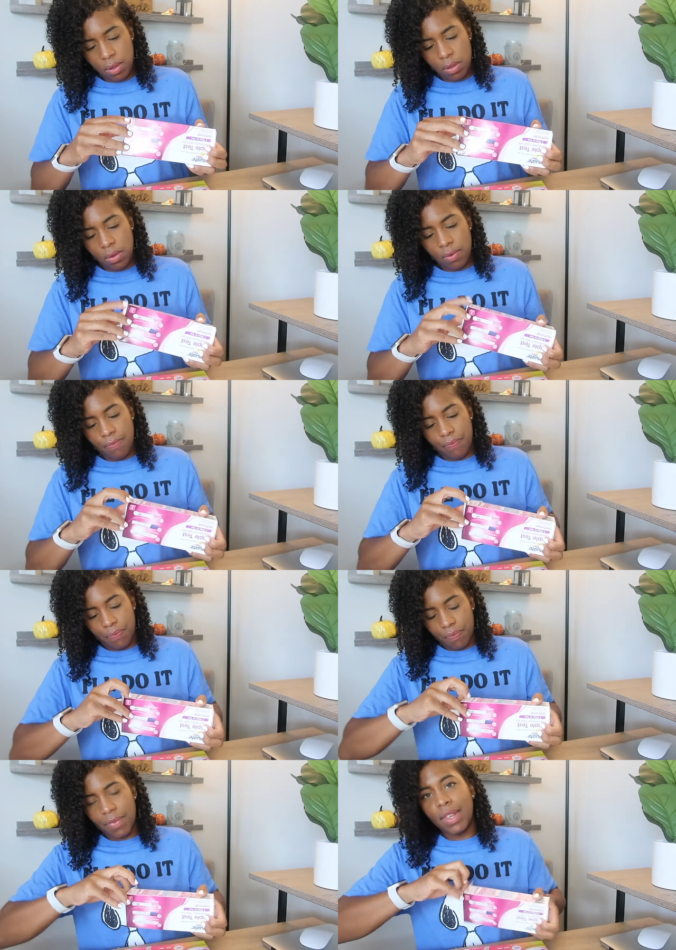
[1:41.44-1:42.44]

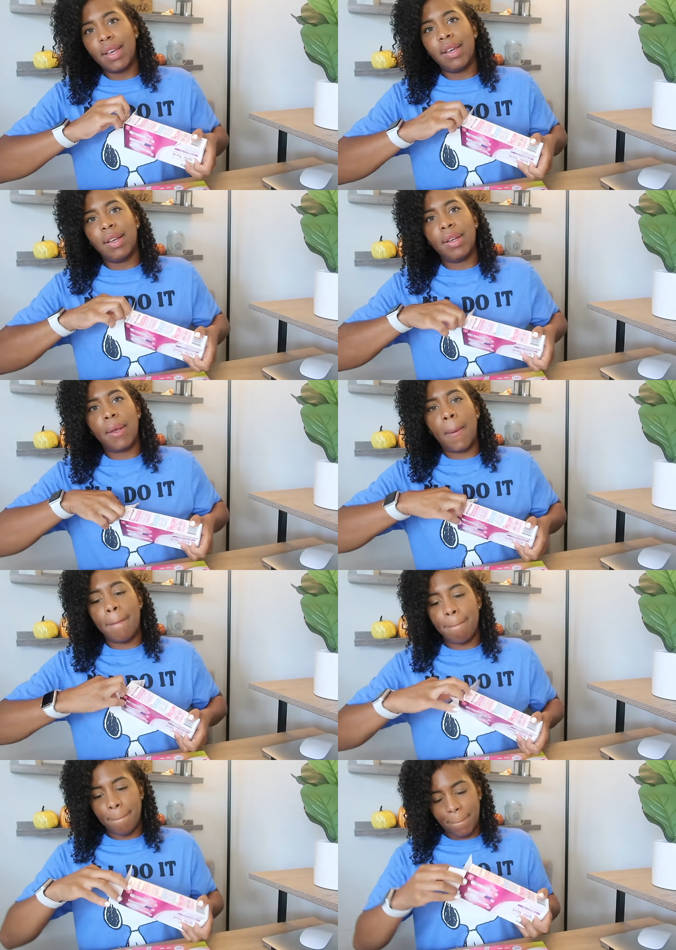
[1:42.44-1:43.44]

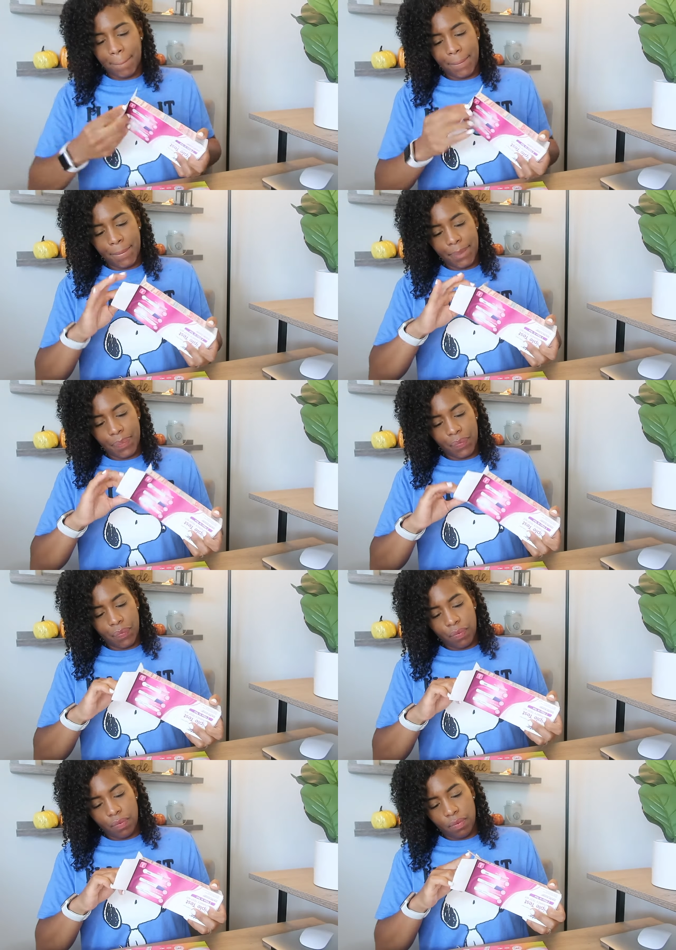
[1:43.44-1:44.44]

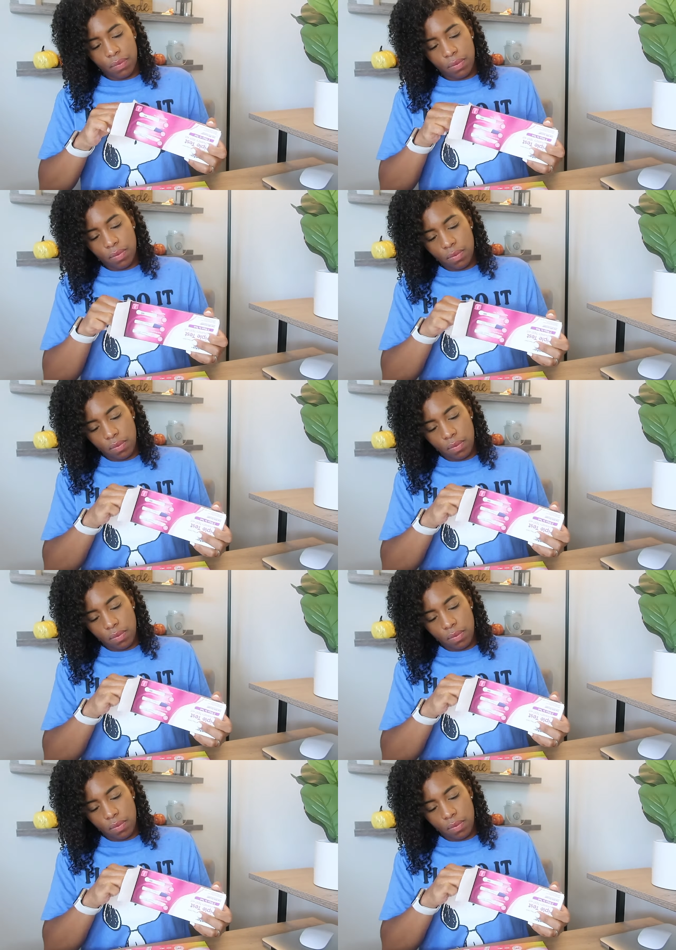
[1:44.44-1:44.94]
[no speech]